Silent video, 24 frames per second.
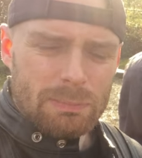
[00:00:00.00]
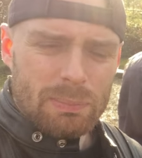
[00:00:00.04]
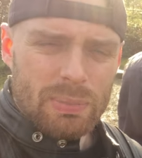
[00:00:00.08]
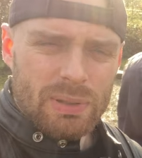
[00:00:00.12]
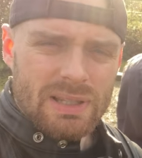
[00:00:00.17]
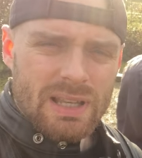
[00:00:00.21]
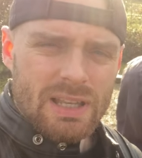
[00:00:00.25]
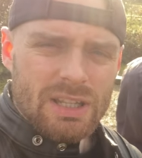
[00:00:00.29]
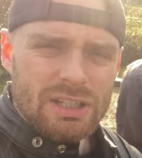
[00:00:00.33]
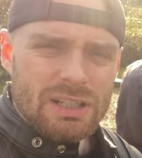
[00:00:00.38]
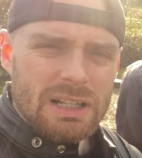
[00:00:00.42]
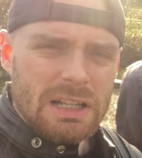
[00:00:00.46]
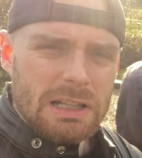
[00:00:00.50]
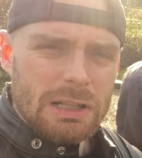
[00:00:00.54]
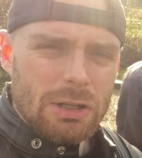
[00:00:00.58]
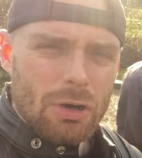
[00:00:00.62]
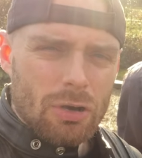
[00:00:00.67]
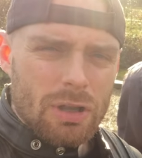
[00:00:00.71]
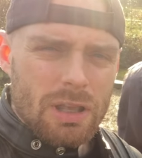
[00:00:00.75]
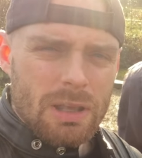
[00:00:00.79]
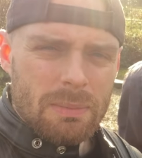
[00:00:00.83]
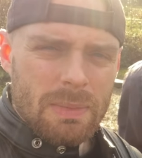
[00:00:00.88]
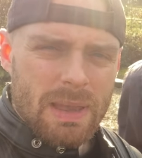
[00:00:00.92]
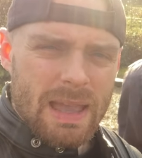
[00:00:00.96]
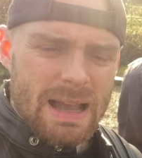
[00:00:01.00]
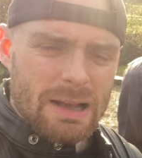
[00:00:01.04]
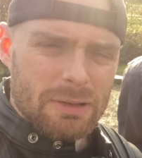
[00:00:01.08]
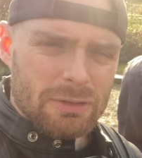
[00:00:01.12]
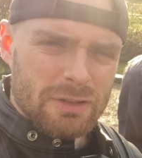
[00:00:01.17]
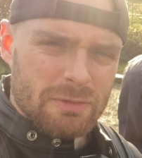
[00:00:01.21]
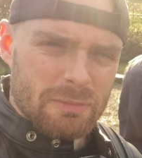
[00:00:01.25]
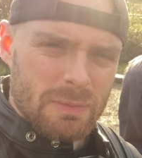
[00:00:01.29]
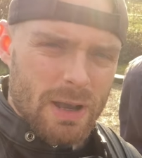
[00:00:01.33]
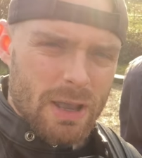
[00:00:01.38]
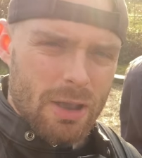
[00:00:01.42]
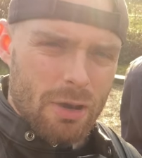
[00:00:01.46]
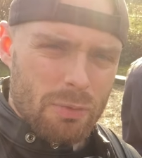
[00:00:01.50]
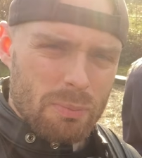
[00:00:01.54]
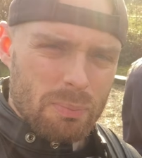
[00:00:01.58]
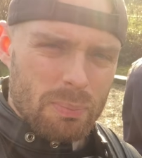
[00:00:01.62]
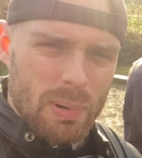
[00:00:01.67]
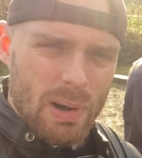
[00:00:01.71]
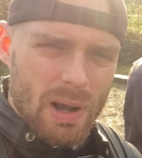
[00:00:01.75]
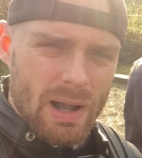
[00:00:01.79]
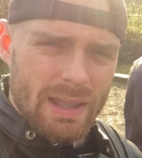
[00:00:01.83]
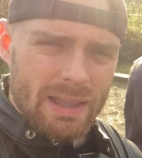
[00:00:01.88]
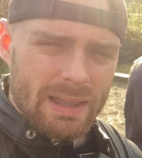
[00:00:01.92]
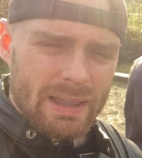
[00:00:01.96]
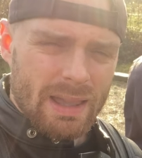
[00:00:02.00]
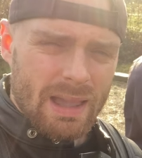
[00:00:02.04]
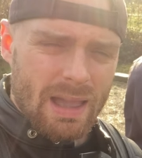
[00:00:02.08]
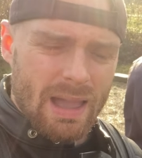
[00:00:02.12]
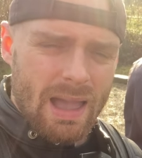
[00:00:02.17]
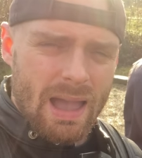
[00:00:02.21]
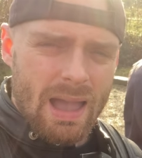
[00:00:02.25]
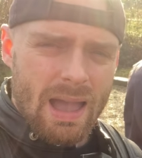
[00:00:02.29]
potentially locking me out of my own bike,